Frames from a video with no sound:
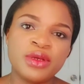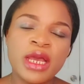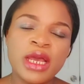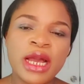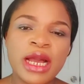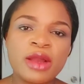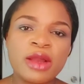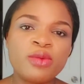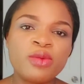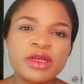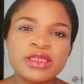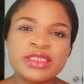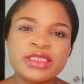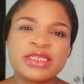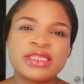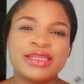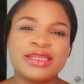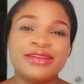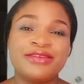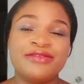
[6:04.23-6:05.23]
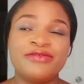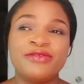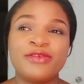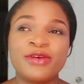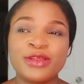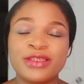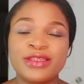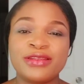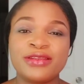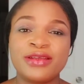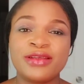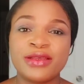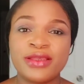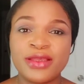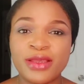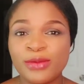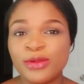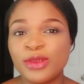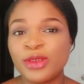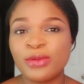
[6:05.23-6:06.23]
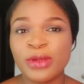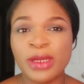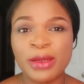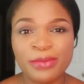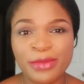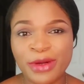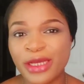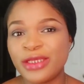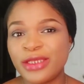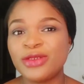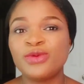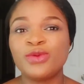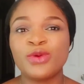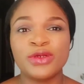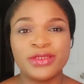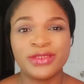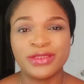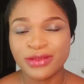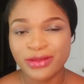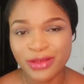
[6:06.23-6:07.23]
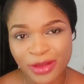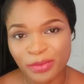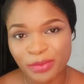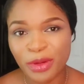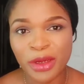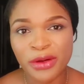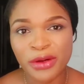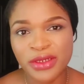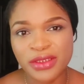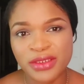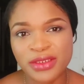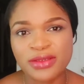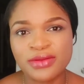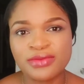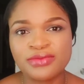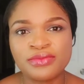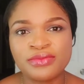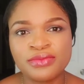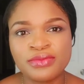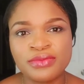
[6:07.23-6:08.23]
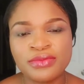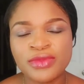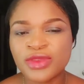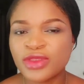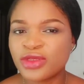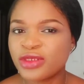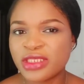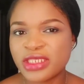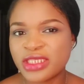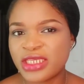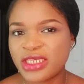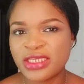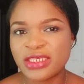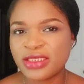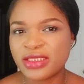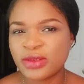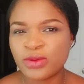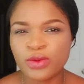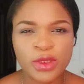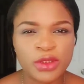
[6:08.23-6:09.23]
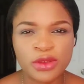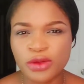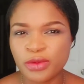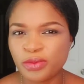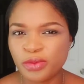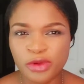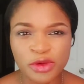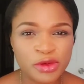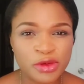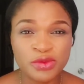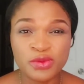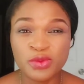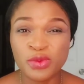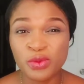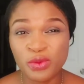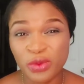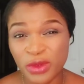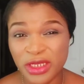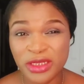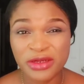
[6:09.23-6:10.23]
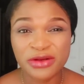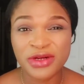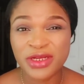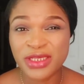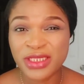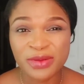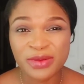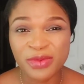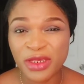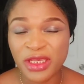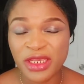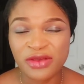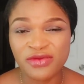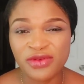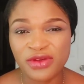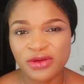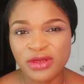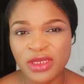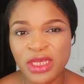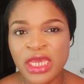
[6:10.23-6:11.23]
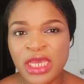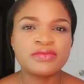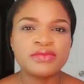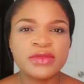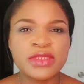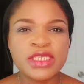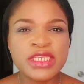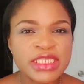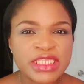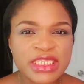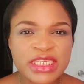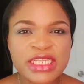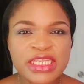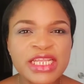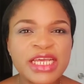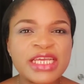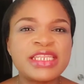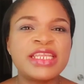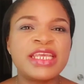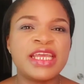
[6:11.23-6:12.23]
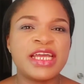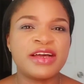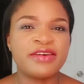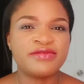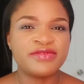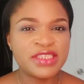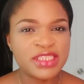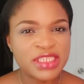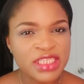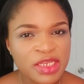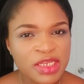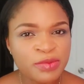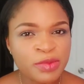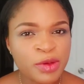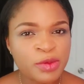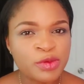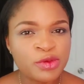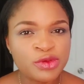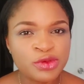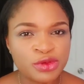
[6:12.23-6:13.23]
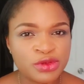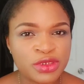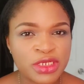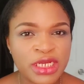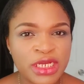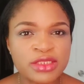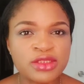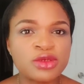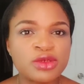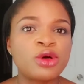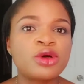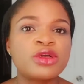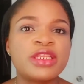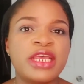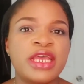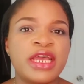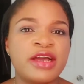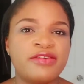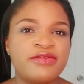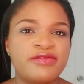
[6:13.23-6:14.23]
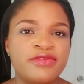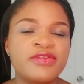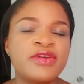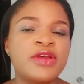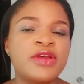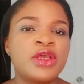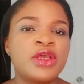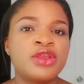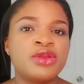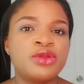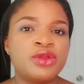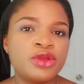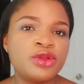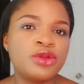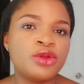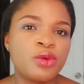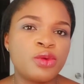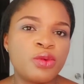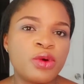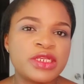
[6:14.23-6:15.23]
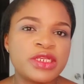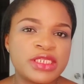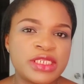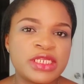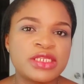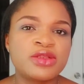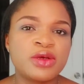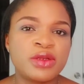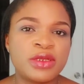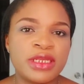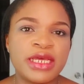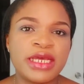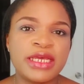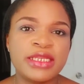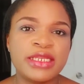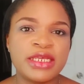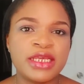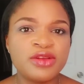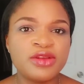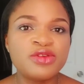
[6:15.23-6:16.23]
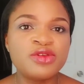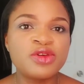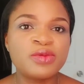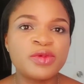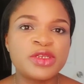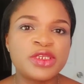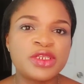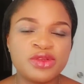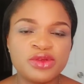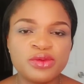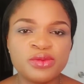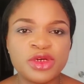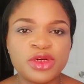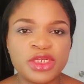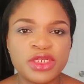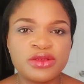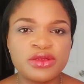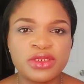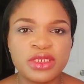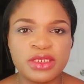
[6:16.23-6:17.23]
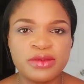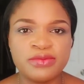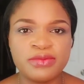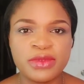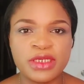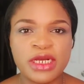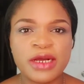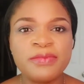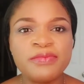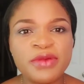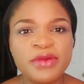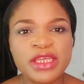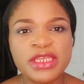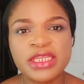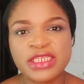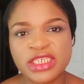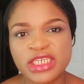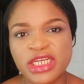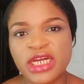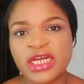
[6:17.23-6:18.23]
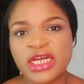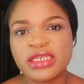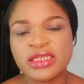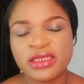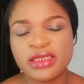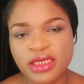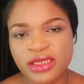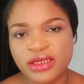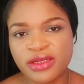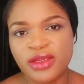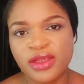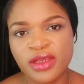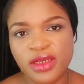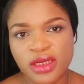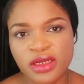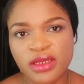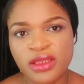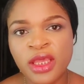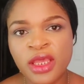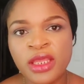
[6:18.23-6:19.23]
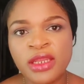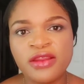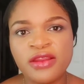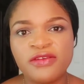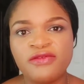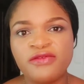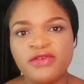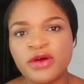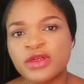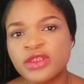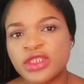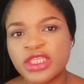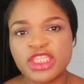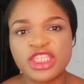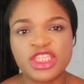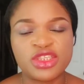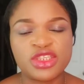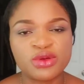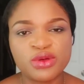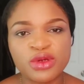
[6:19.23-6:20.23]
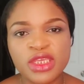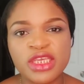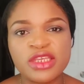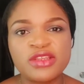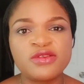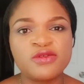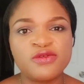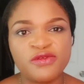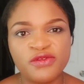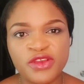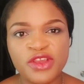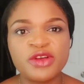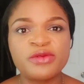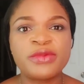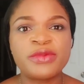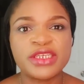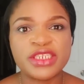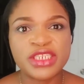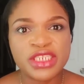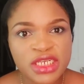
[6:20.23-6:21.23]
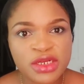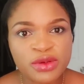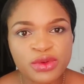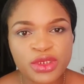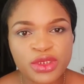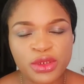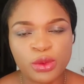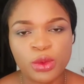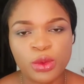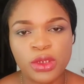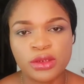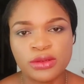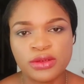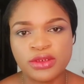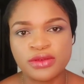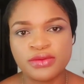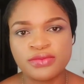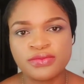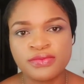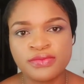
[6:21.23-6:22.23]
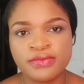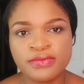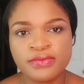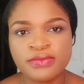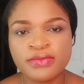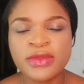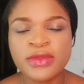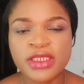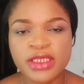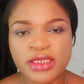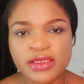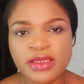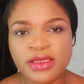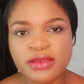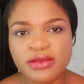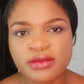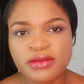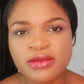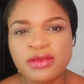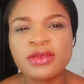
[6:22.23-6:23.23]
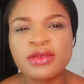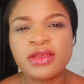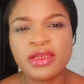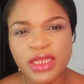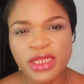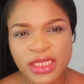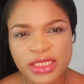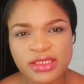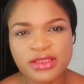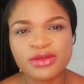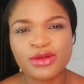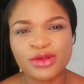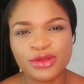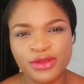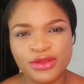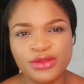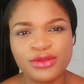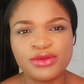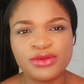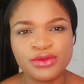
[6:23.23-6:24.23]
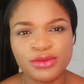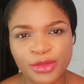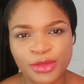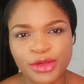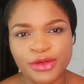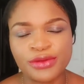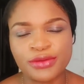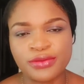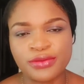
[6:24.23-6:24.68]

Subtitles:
I watched it and the first thing that came to my mind was the parents. Those kids were not born with the crazy behavior. It's either they have seen people do that or they have, you know, watched it online and nobody to monitor them. And being the child that they are, they felt it's okay to film and share with the world. Again, let us do more.